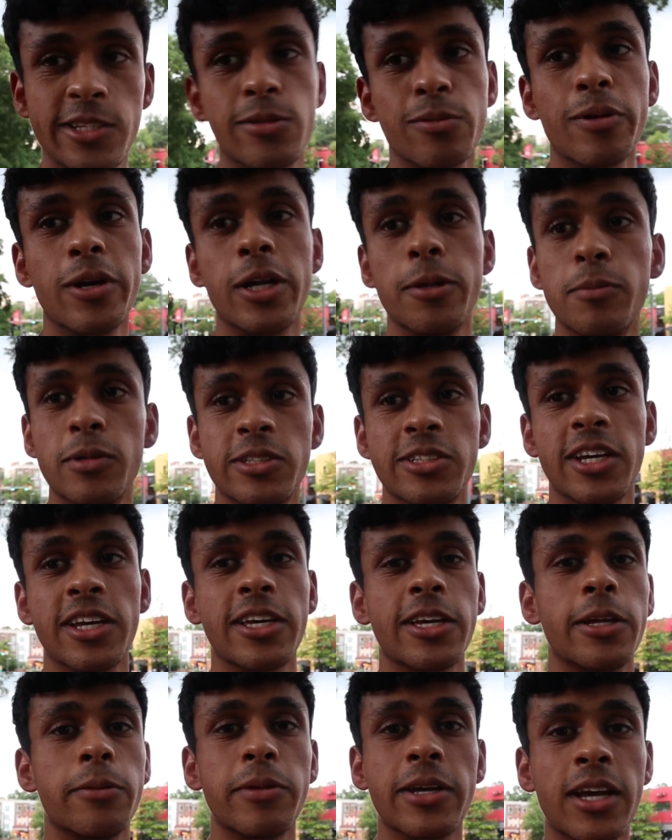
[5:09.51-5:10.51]
this is where you're most
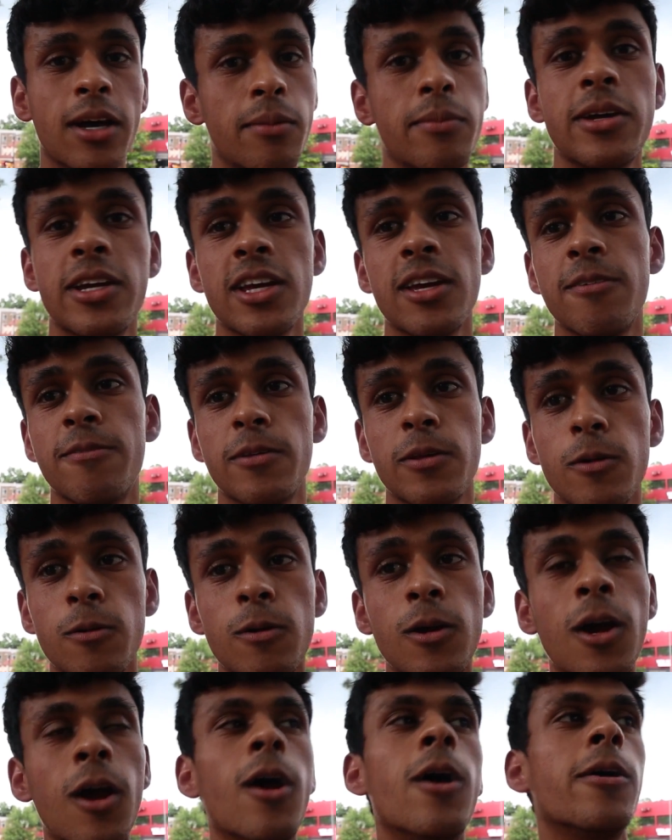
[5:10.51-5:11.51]
likely gonna be coming if
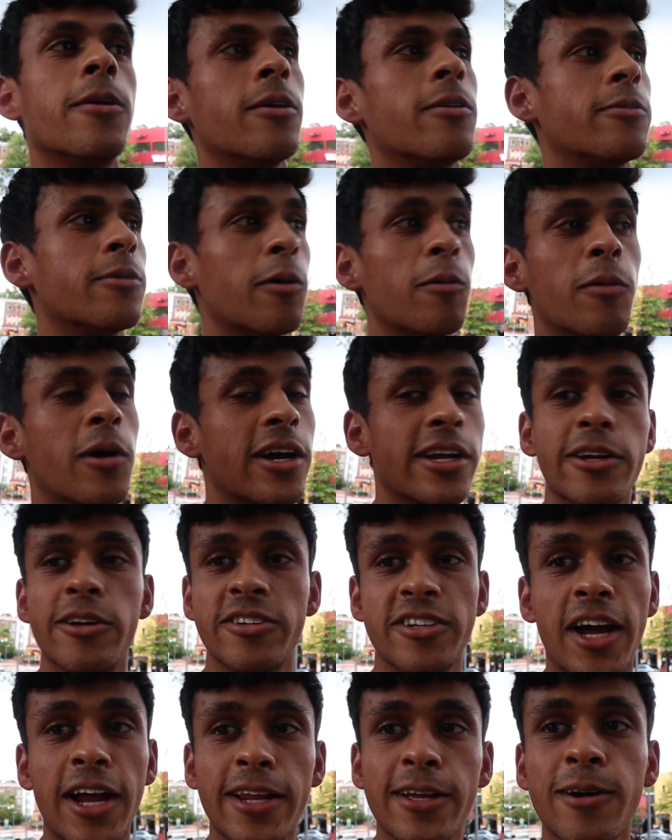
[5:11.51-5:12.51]
you don't want
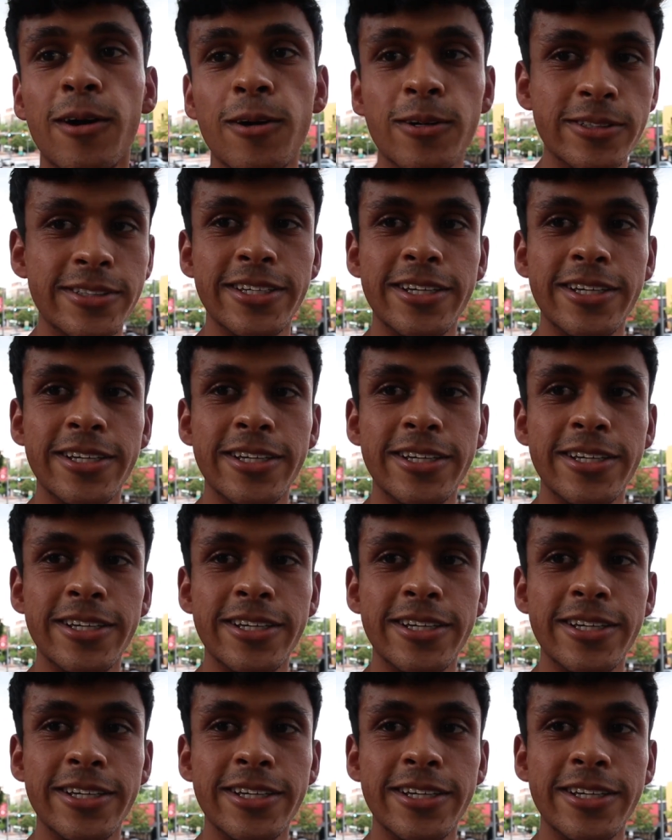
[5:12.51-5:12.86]
your dining hall